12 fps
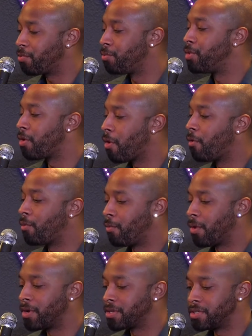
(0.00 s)
through your own
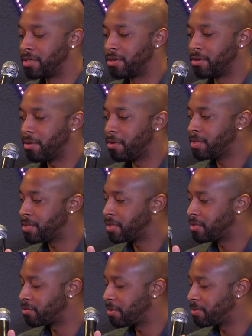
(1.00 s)
works. What the
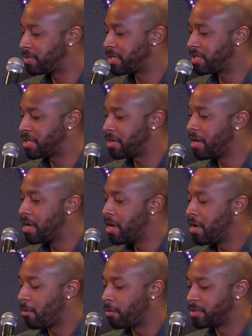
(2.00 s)
scripture says that
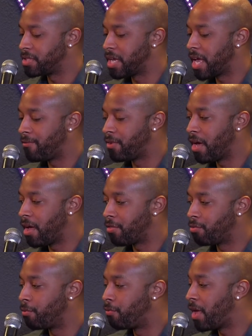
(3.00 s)
we're saved
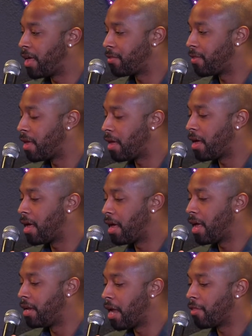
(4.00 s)
through faith
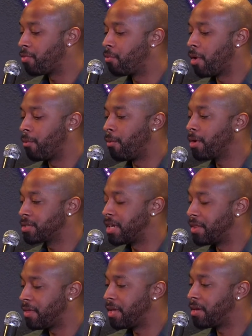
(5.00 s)
and not through our works.
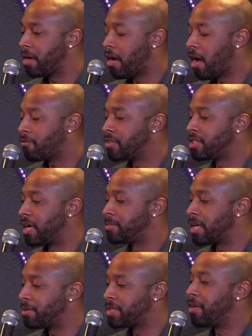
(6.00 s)
And I think
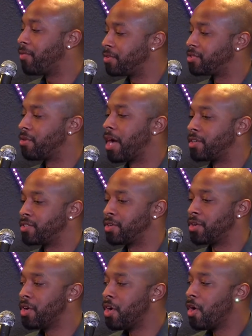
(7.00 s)
oftentimes I was out there trying
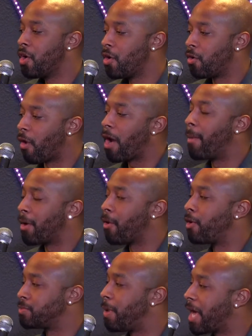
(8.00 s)
to right my
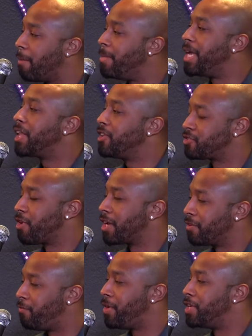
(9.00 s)
wrongs by immediately
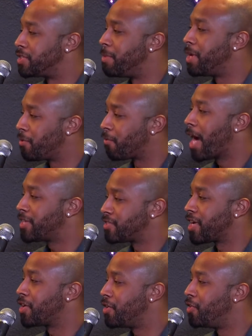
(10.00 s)
trying to fit as many rights
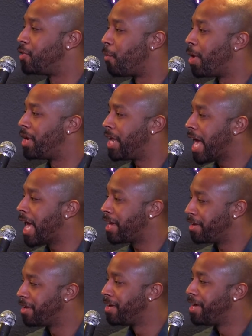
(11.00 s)
as I could to one
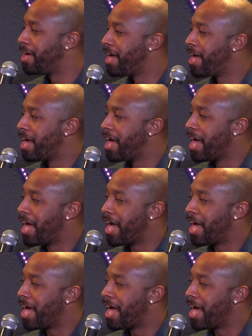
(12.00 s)
day. Mm-hmm.